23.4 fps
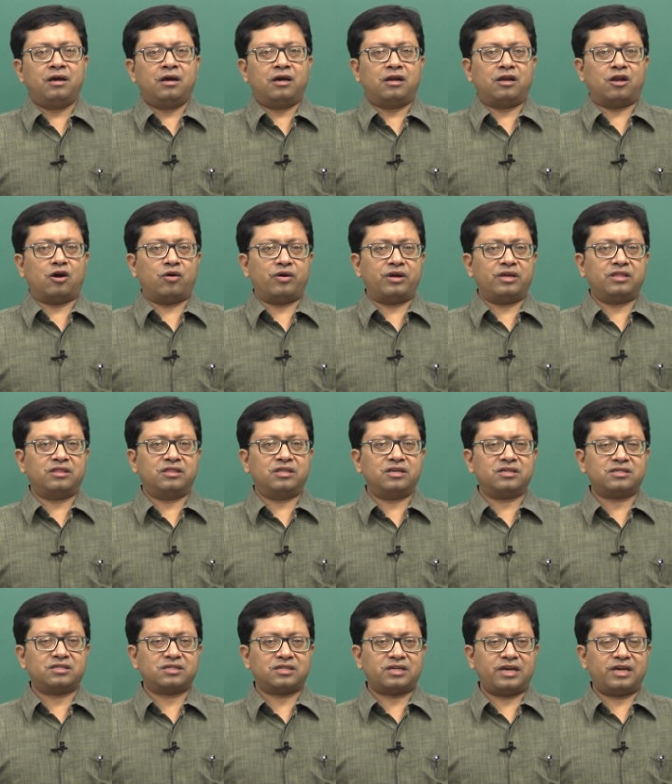Now, in
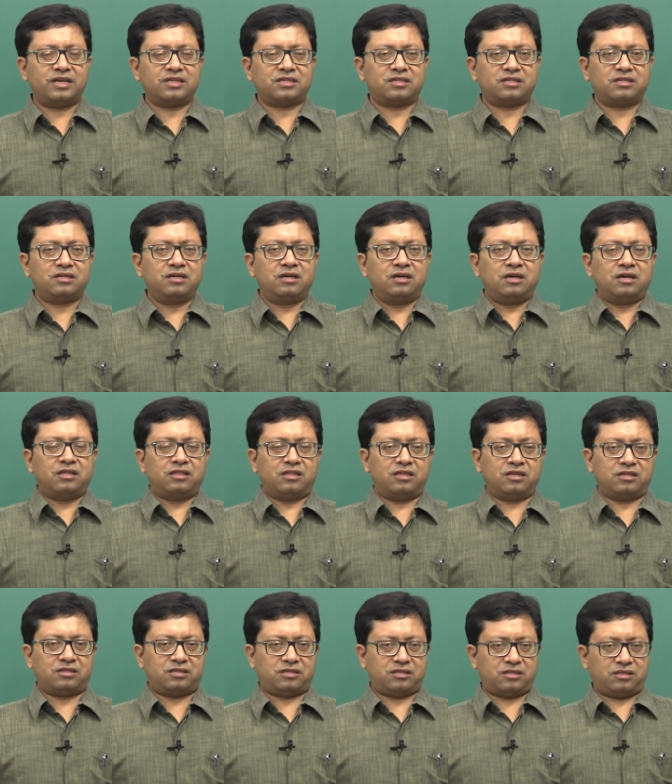this case
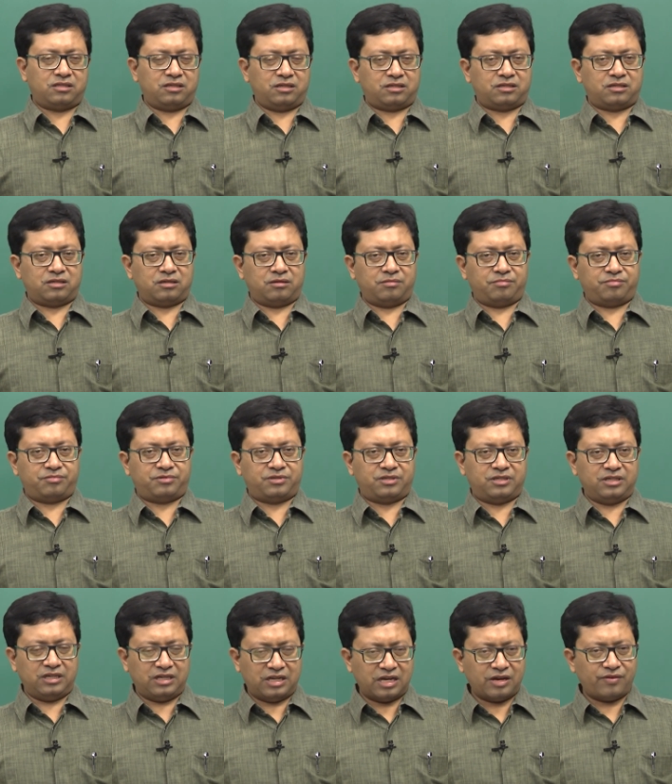this
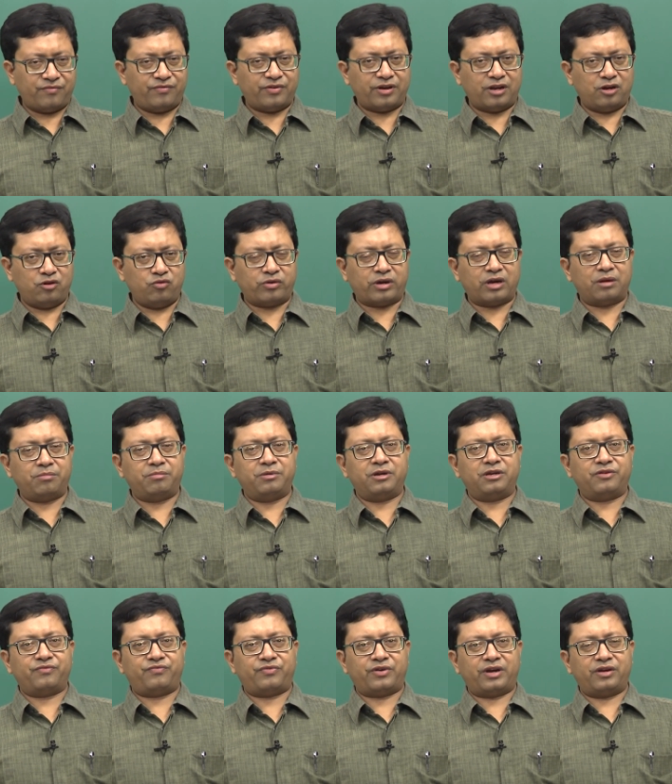CDF value can be
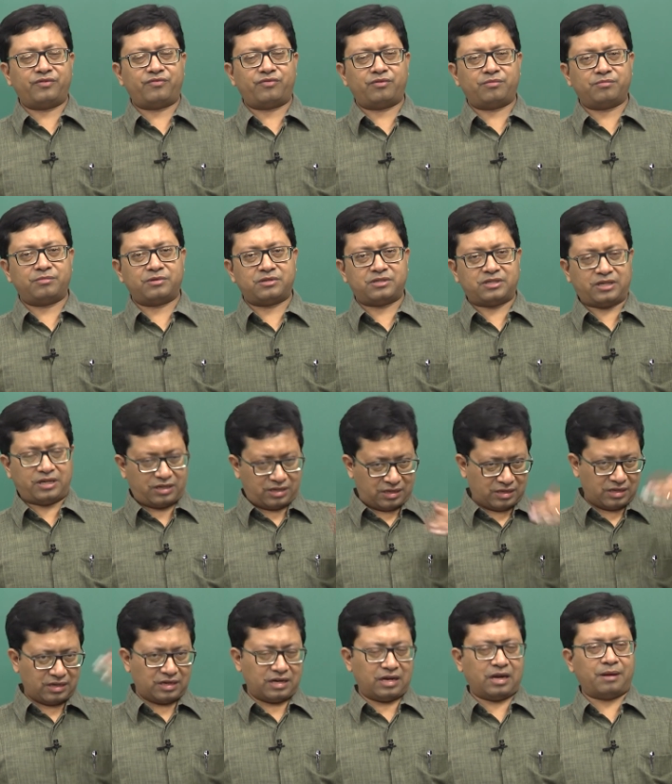defined from the set.
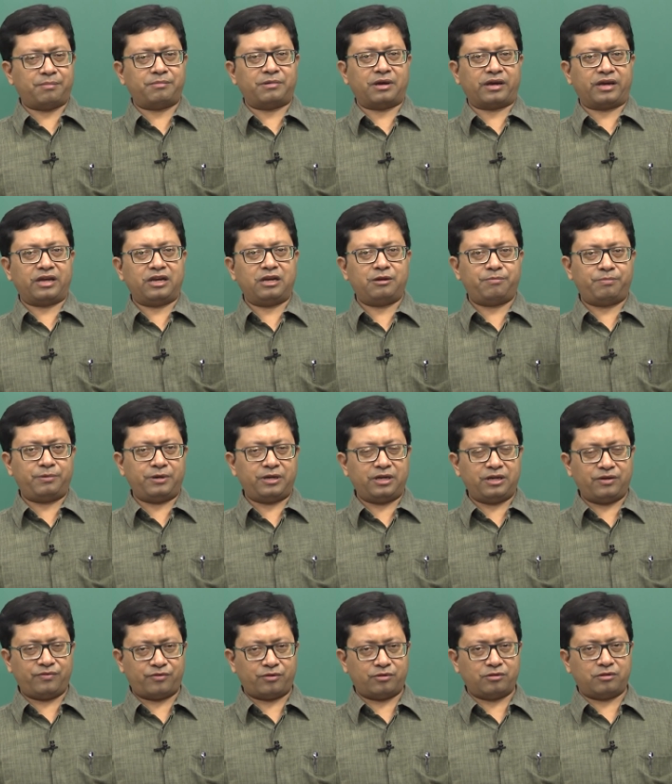I am again
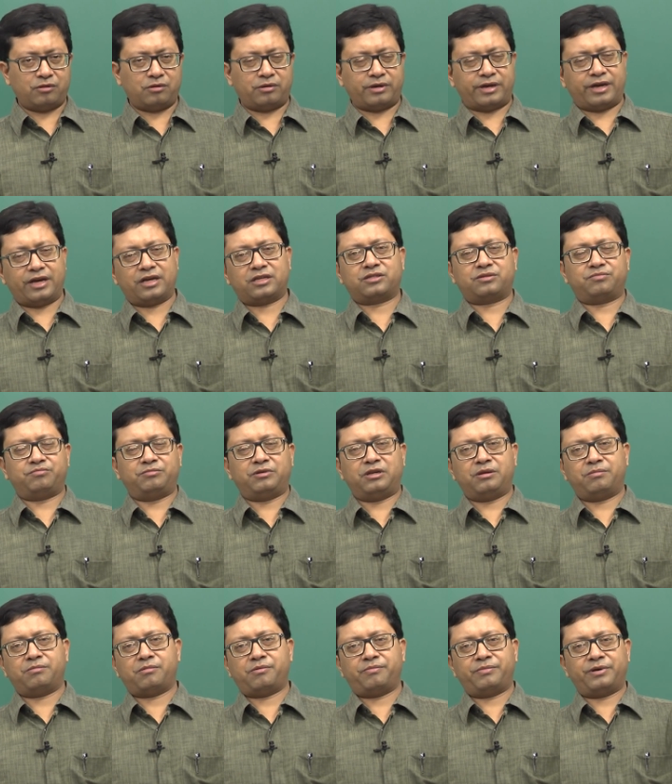repeating from the x
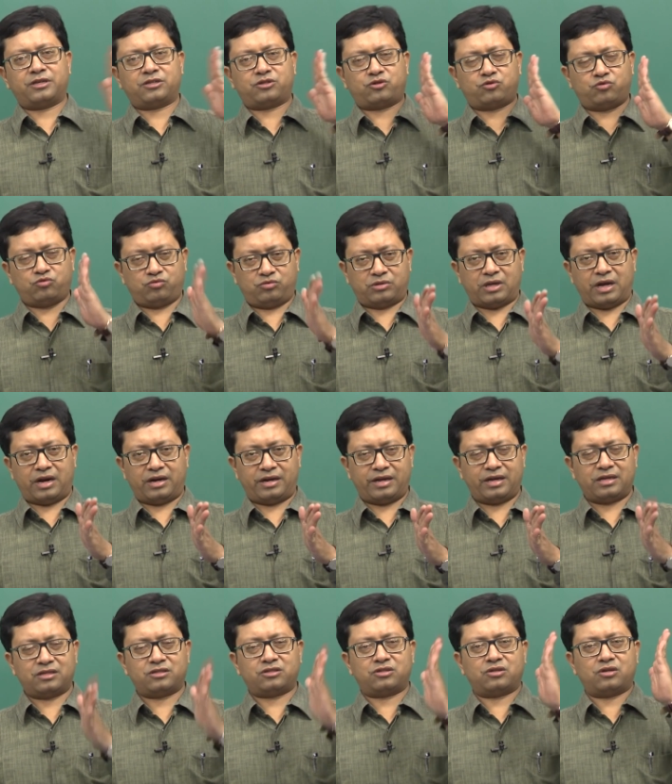minimum x to that
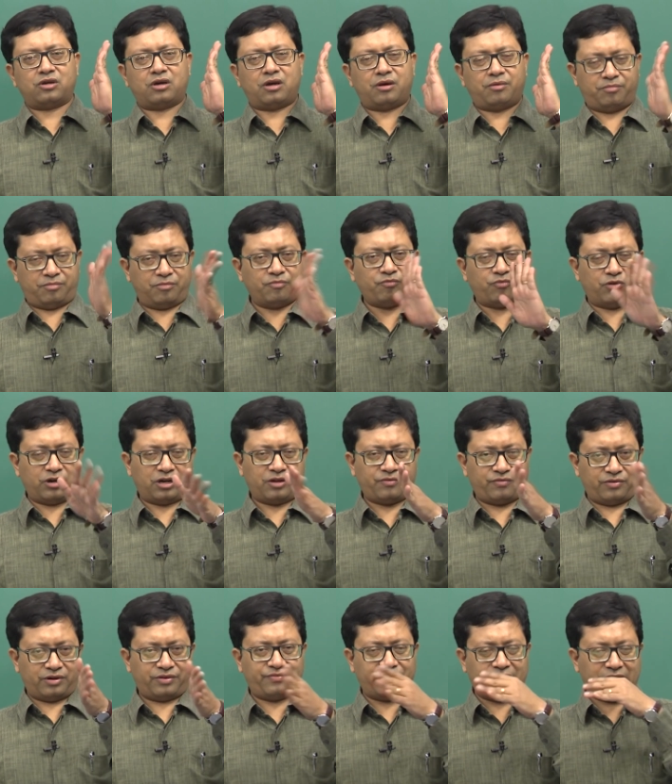x
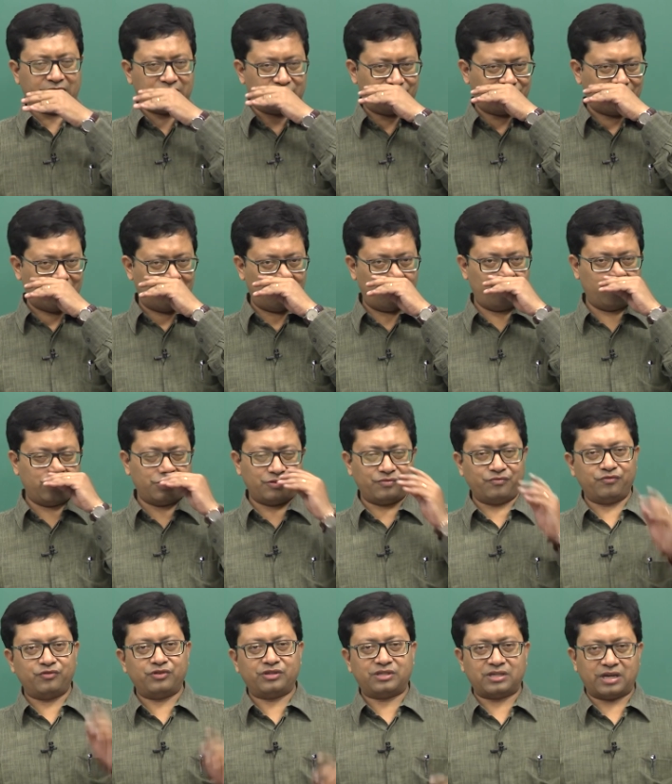whatever x value
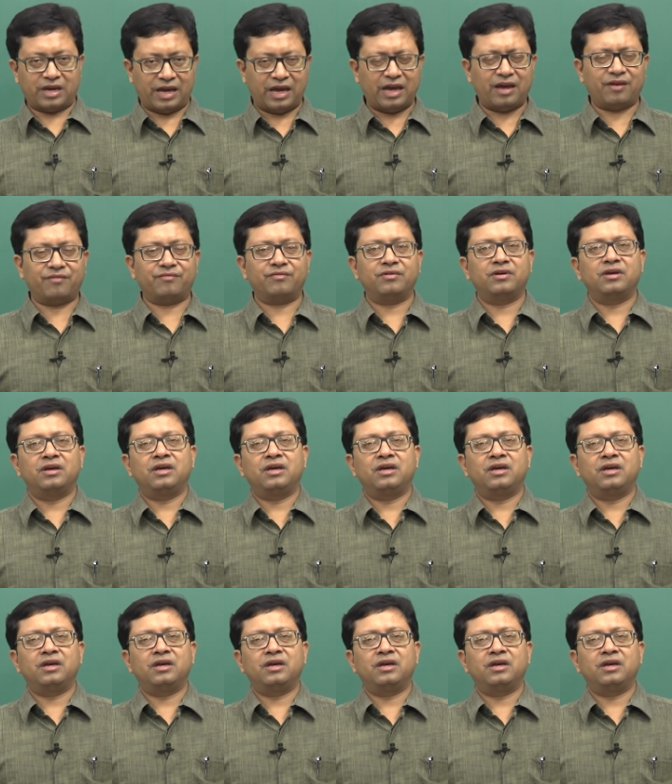which I have,